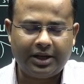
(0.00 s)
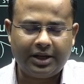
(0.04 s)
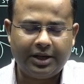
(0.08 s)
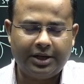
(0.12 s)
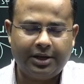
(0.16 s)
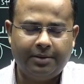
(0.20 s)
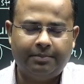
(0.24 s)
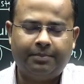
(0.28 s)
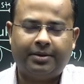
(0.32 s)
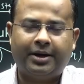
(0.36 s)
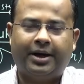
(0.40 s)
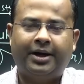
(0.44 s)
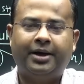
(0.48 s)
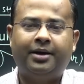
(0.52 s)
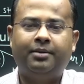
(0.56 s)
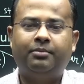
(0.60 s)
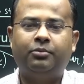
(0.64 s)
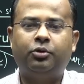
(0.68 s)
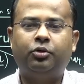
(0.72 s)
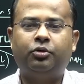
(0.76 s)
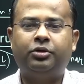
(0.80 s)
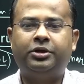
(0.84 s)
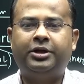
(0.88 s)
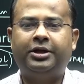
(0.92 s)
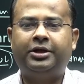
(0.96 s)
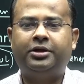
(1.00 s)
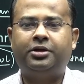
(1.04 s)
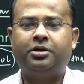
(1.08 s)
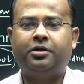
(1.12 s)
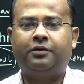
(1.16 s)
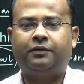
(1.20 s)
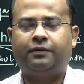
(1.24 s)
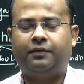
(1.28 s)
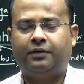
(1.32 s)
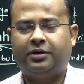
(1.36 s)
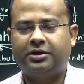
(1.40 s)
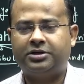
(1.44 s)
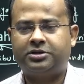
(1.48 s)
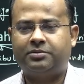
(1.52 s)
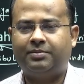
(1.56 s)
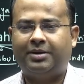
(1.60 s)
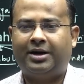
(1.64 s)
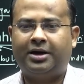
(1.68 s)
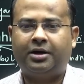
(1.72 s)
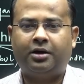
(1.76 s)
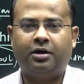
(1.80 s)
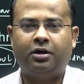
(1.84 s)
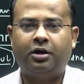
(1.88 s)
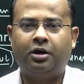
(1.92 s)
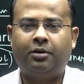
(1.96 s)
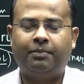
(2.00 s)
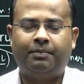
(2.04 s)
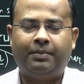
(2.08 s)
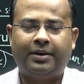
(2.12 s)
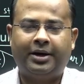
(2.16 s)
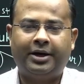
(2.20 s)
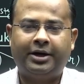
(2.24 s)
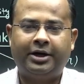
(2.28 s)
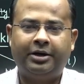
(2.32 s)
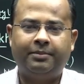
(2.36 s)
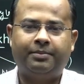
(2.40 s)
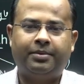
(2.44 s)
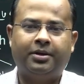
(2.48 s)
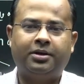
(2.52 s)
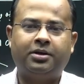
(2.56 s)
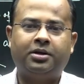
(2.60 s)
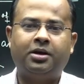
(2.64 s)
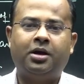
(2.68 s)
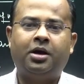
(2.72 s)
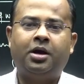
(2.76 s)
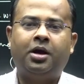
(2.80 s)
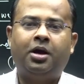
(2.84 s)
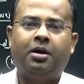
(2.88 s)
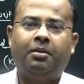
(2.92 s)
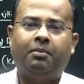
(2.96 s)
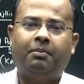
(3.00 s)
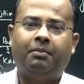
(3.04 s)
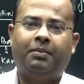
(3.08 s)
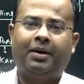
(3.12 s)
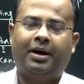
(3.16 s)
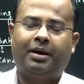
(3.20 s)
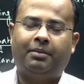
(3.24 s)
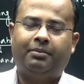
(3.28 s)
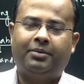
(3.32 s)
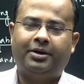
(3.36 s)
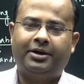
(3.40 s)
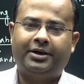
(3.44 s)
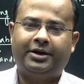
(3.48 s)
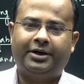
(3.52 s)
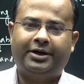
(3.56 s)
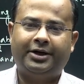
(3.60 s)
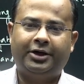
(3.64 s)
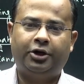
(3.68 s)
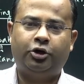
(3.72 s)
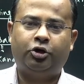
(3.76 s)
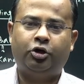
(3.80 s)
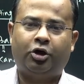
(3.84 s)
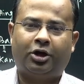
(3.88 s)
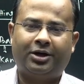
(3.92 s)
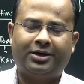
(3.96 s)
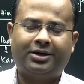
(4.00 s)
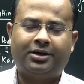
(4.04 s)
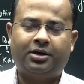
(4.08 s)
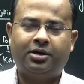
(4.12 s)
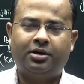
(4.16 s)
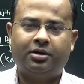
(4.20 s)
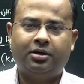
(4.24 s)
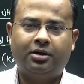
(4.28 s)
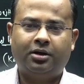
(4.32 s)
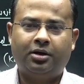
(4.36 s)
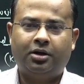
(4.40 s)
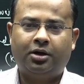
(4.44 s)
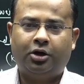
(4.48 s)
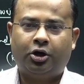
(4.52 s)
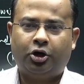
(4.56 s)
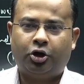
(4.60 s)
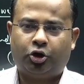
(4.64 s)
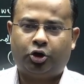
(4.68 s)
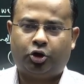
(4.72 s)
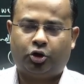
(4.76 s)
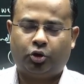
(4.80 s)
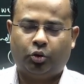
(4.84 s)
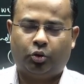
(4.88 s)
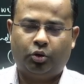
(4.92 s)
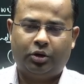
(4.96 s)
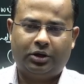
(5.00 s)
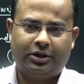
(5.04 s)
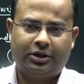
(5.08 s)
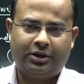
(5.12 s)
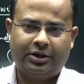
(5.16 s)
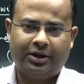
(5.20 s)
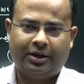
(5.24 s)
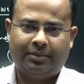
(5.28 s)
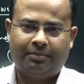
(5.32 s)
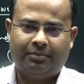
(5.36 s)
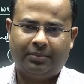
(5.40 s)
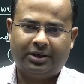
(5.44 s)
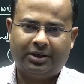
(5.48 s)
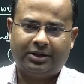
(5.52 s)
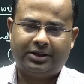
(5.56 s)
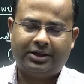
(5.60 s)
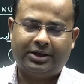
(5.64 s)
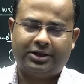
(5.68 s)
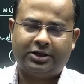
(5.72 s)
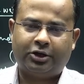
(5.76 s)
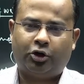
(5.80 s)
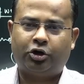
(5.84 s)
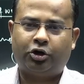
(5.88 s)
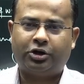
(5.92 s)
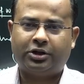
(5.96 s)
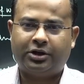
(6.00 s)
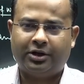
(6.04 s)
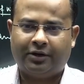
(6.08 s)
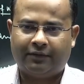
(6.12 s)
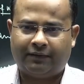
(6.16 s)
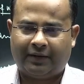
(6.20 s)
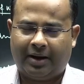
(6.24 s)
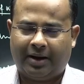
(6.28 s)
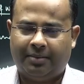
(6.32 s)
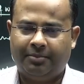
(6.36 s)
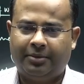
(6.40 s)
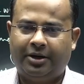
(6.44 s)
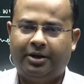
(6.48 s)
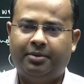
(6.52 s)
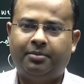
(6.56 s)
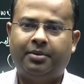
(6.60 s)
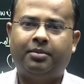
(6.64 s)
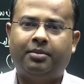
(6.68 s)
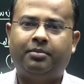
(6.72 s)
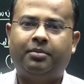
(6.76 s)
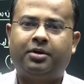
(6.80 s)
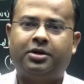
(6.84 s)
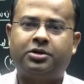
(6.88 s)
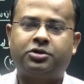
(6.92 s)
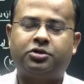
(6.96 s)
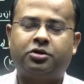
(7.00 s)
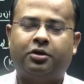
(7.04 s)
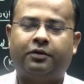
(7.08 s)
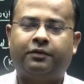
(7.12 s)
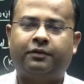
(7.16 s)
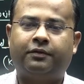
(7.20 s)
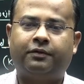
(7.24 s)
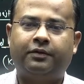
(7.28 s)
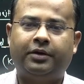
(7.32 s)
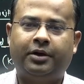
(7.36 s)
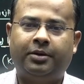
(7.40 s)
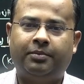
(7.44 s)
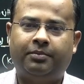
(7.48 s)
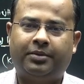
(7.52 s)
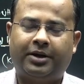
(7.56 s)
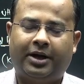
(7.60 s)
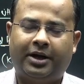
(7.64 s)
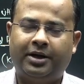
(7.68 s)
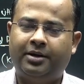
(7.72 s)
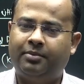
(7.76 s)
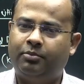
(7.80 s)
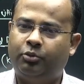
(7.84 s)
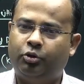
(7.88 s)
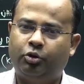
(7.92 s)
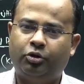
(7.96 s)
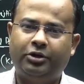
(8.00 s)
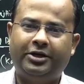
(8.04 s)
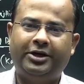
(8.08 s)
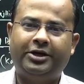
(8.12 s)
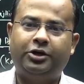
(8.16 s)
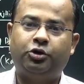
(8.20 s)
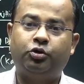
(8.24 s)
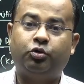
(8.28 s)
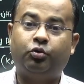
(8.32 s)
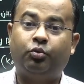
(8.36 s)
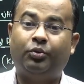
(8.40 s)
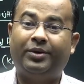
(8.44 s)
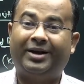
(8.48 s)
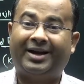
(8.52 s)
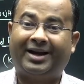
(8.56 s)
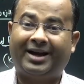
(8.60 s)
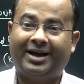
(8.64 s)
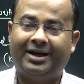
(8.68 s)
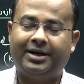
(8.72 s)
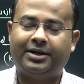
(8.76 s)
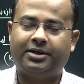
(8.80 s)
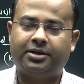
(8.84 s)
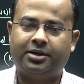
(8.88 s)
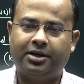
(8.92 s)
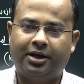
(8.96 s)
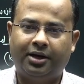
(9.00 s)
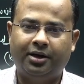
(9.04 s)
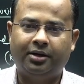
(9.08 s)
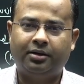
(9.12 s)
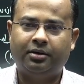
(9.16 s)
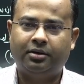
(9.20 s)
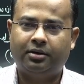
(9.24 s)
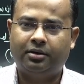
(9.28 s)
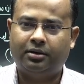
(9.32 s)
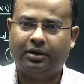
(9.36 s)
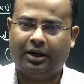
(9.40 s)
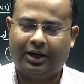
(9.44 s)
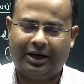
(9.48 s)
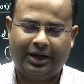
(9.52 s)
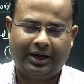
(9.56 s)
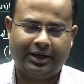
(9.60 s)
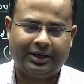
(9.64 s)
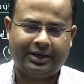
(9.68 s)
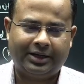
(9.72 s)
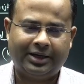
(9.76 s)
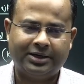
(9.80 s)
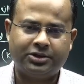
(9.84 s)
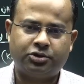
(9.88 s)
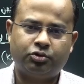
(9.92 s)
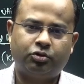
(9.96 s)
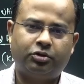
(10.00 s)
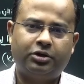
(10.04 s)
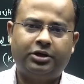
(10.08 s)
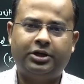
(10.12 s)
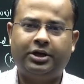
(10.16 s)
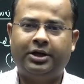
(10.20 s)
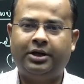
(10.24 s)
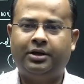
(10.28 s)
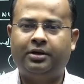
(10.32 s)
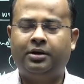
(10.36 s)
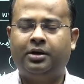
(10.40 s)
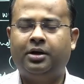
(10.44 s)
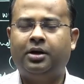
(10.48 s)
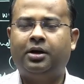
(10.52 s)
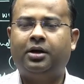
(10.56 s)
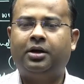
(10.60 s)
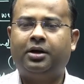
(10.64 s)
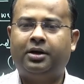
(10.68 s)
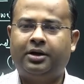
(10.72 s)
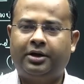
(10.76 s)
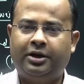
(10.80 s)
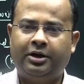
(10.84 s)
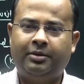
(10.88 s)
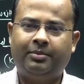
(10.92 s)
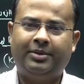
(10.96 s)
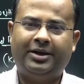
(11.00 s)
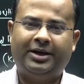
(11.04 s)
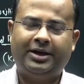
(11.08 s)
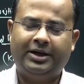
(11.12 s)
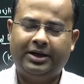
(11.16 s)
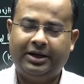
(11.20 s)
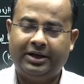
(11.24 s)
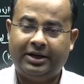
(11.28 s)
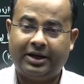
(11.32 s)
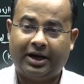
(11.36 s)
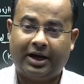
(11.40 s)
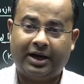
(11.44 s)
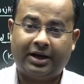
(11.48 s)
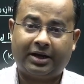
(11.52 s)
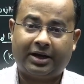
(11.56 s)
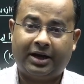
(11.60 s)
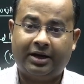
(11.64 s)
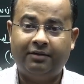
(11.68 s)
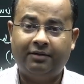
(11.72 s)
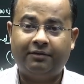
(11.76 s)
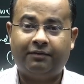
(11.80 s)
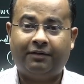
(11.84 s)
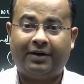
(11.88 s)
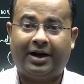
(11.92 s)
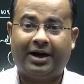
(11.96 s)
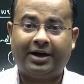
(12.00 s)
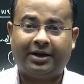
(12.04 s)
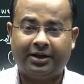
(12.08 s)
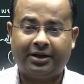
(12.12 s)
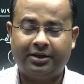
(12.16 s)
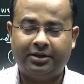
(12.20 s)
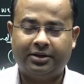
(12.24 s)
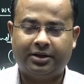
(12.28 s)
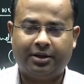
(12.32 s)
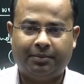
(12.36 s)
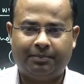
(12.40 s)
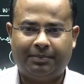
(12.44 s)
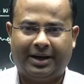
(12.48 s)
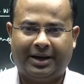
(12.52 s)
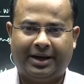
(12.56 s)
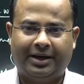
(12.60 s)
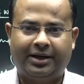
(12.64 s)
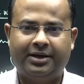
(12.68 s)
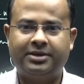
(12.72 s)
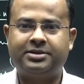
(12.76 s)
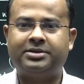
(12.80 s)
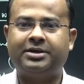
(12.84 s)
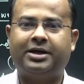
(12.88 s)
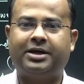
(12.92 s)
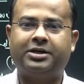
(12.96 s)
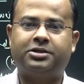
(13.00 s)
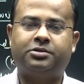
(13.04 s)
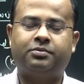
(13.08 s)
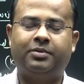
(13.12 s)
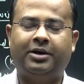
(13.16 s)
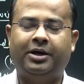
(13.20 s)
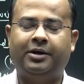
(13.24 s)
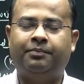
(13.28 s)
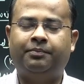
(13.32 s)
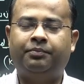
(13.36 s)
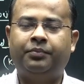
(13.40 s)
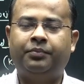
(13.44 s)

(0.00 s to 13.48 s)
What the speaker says: Ibrahim Lodi in the first battle of Panipat, Babur did not told the mother or the family members of Ibrahim Lodi to vacate the Agra, so they remained in Agra, in fact in the palace as well.